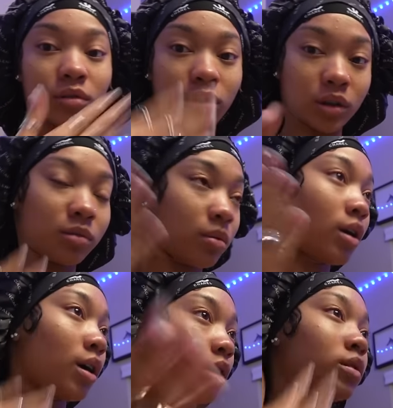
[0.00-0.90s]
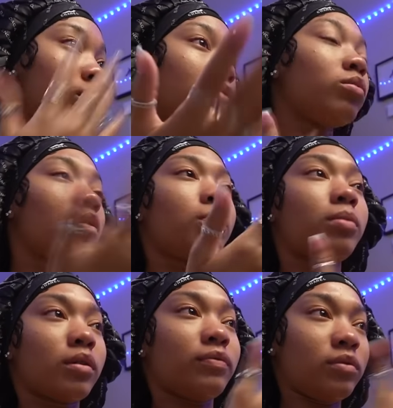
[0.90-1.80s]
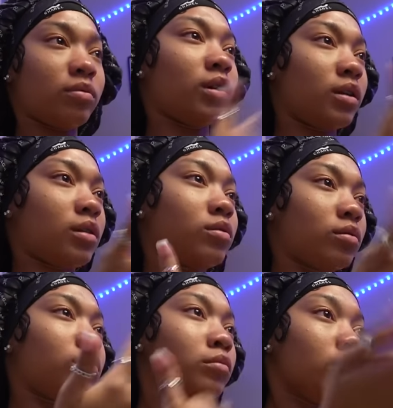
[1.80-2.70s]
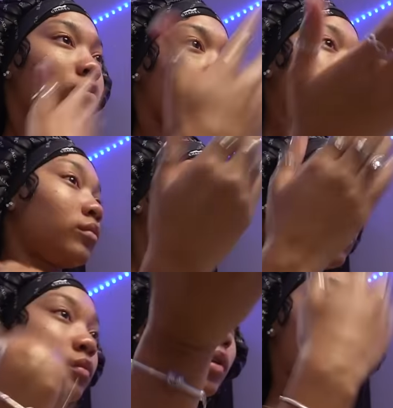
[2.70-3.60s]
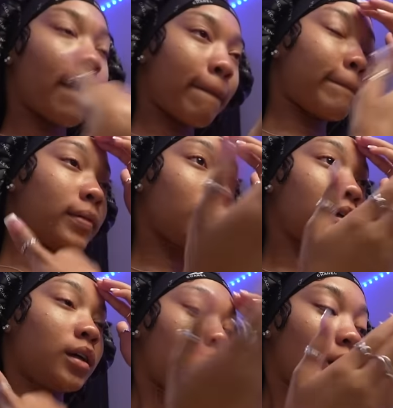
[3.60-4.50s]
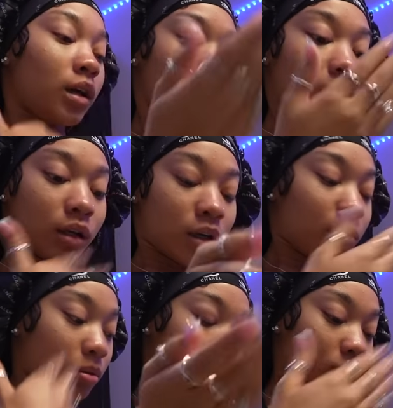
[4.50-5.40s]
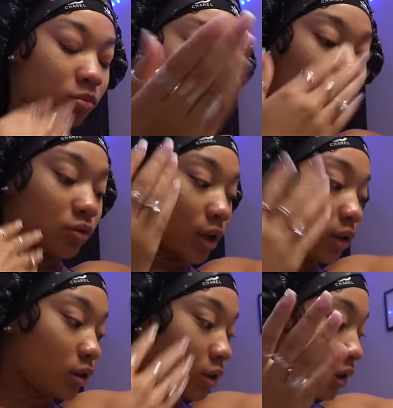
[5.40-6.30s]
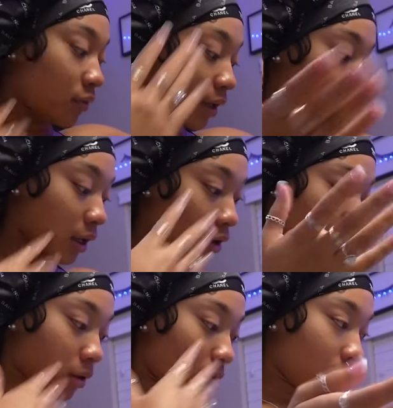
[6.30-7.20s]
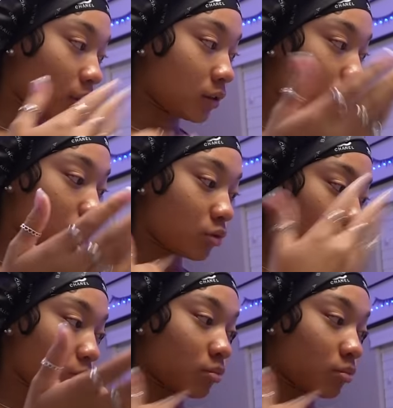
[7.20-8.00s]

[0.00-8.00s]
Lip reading: Cause my eyes is real puffy right now. I'm finna put some moisturizer and stuff like that in my face, though.